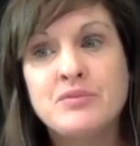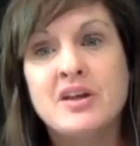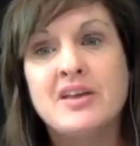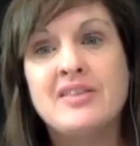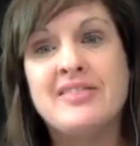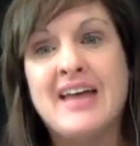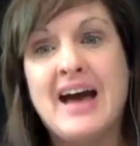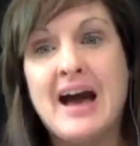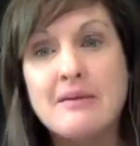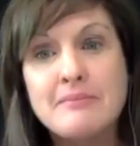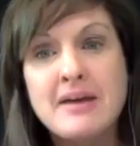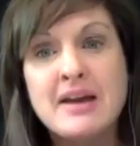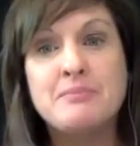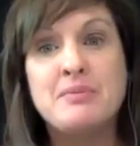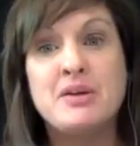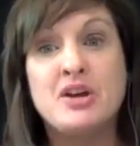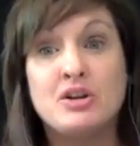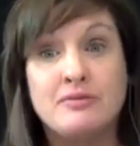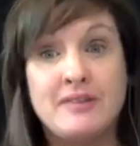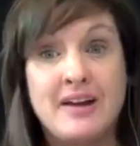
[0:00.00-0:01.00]
that might be
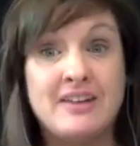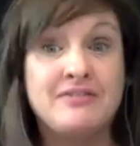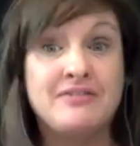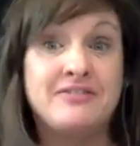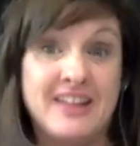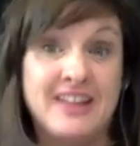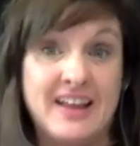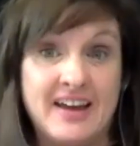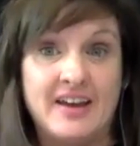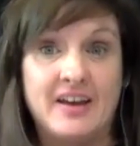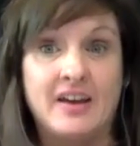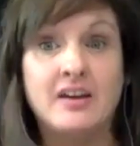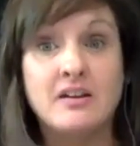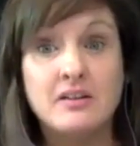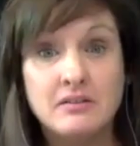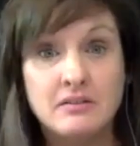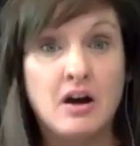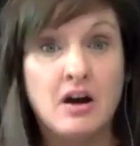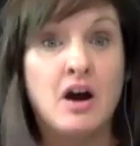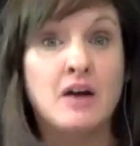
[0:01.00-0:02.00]
a red flag
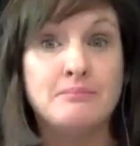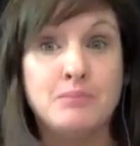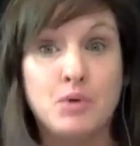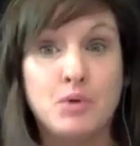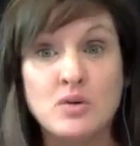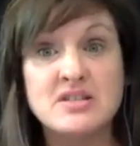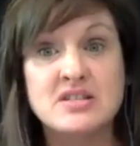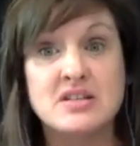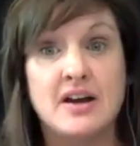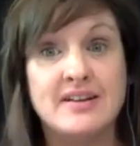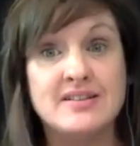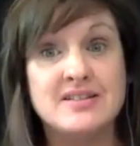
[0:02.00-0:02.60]
on both sides.